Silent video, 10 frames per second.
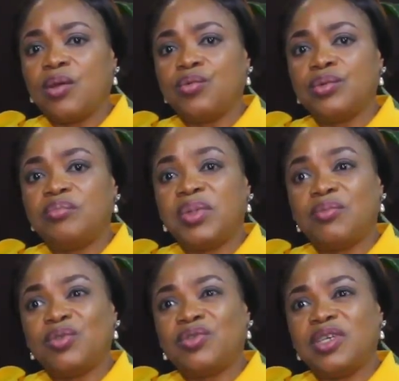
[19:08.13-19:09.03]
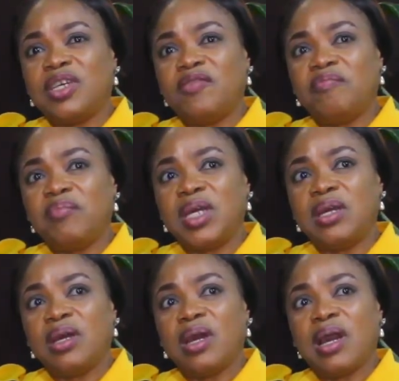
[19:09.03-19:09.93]
They wouldn't be able to give
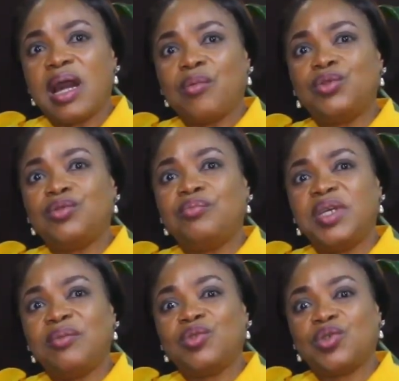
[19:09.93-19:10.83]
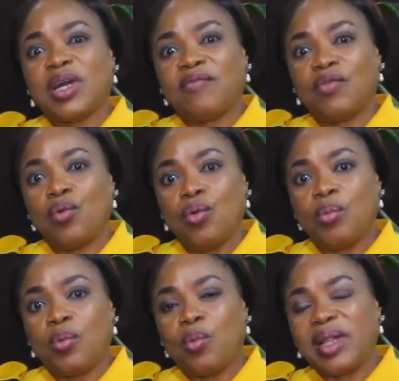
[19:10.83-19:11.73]
me, I wouldn't be able to have
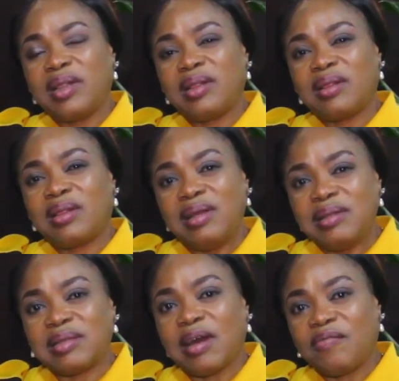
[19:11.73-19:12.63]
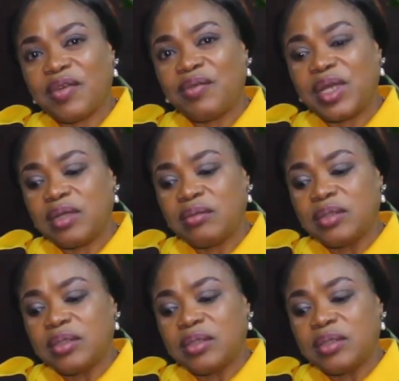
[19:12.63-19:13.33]
hope when things are very